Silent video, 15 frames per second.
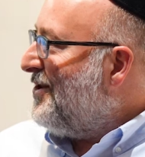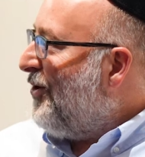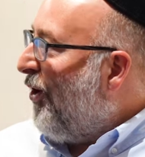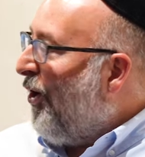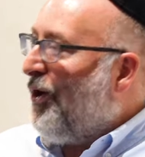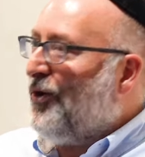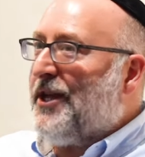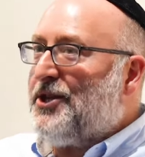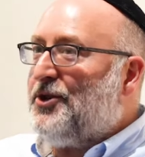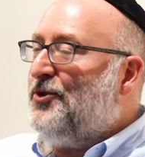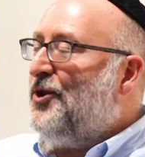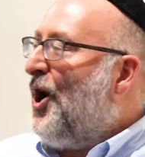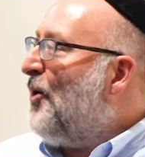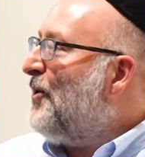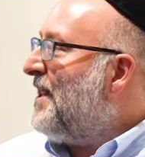All that you
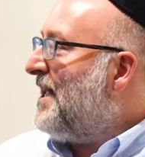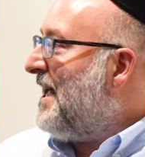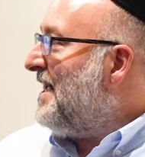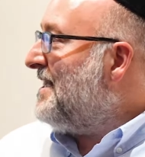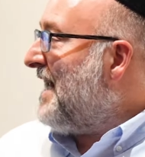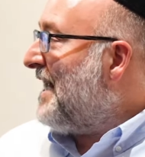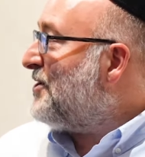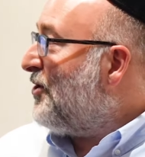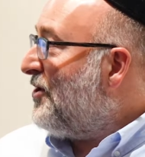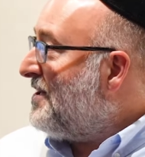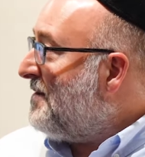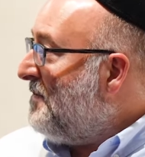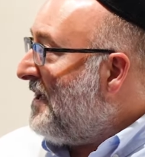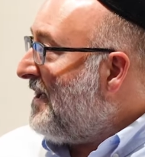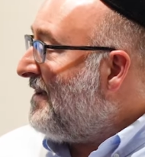know is that it's going
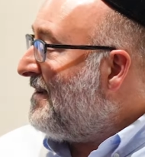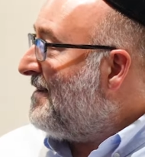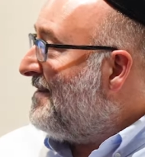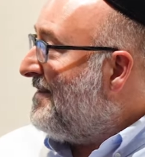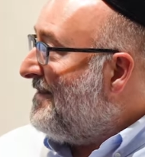to be